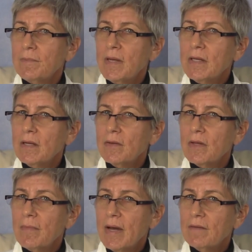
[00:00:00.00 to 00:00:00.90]
Depending on
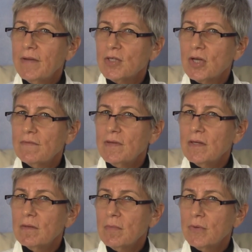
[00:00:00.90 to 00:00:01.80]
the amount of HIV
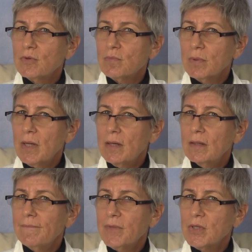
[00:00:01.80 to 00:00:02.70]
in the mother's
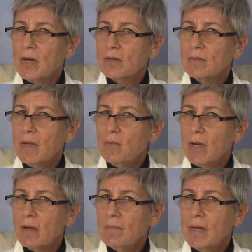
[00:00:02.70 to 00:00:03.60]
blood, the doctor may
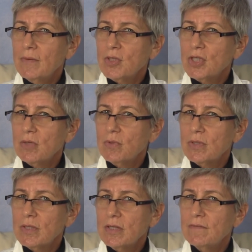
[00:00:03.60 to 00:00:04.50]
recommend that she
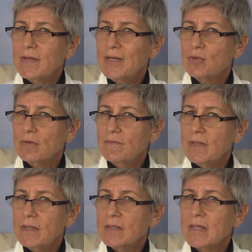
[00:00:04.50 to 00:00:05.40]
receive
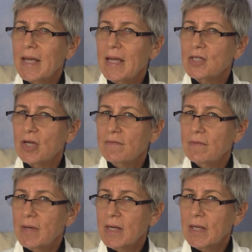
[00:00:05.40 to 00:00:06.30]
intravenous HIV
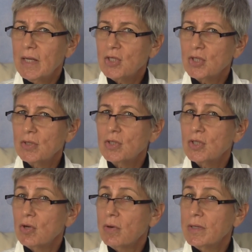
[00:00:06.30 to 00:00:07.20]
medications
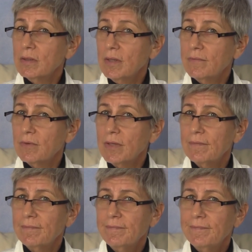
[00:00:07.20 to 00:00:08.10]
during delivery.
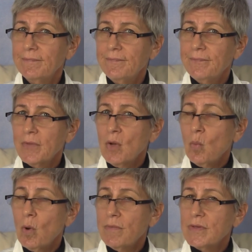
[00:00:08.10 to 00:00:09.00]

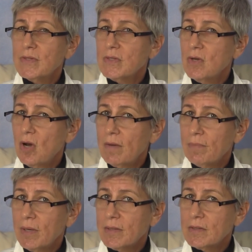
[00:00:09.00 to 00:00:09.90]
Where this is not
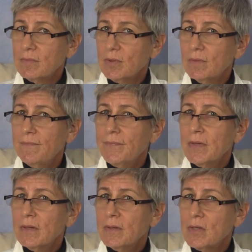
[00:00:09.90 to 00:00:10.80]
possible,
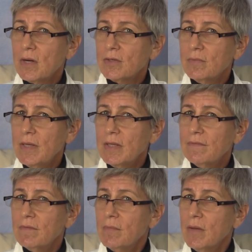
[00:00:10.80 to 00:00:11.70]
the doctor may
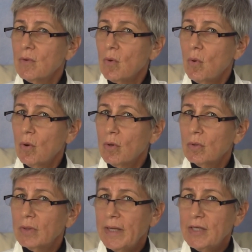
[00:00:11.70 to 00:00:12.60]
give the mother
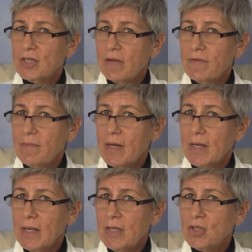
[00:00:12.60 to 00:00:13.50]
oral HIV
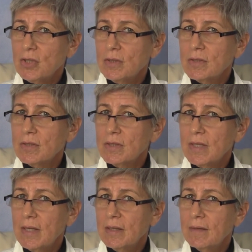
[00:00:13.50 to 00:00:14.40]
medications to
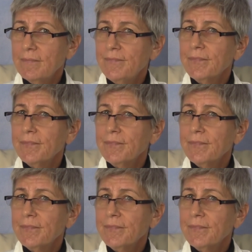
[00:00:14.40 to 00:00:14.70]
take